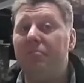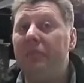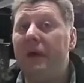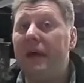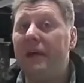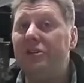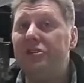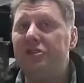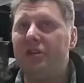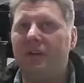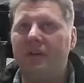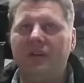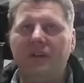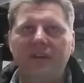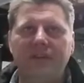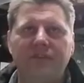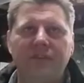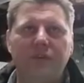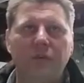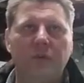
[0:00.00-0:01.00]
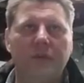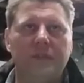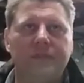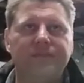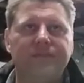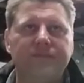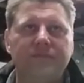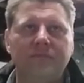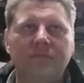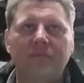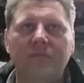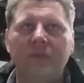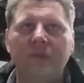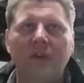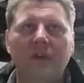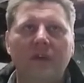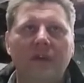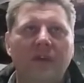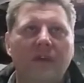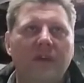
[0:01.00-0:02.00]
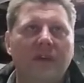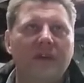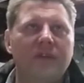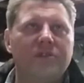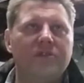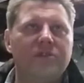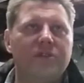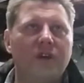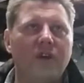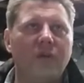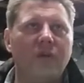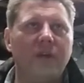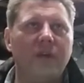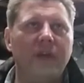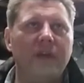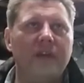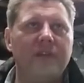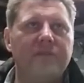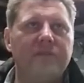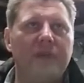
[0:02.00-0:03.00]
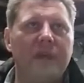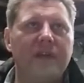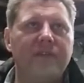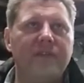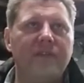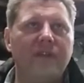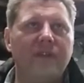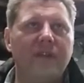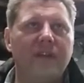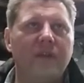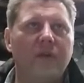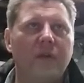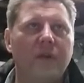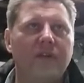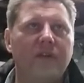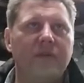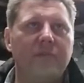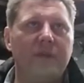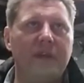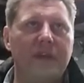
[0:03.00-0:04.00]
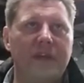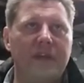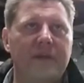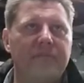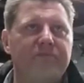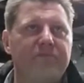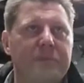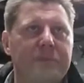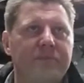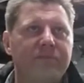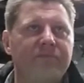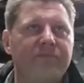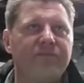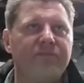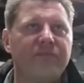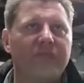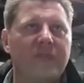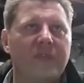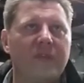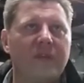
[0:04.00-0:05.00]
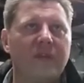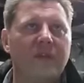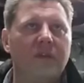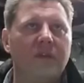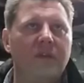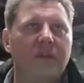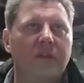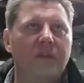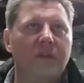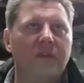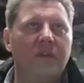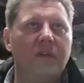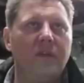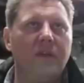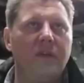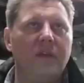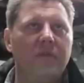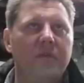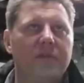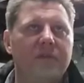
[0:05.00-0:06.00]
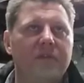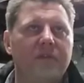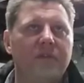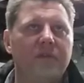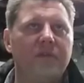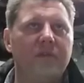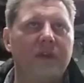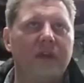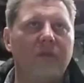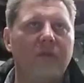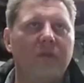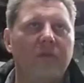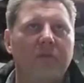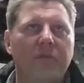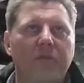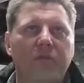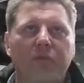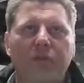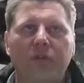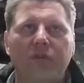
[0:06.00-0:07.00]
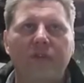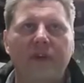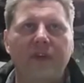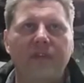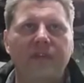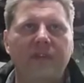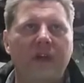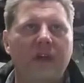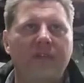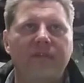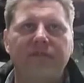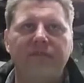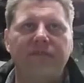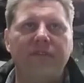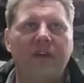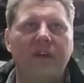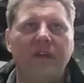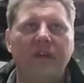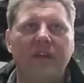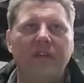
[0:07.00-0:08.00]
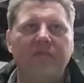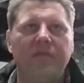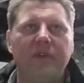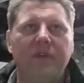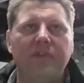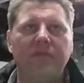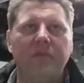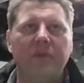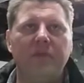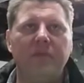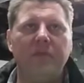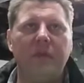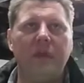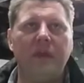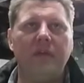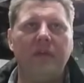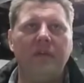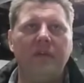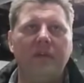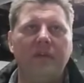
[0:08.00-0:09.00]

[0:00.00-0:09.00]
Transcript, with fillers: mash tun if you will. So it is basically going to be uh, let me just go to my equipment profiles here. I freaking love Beersmith, man.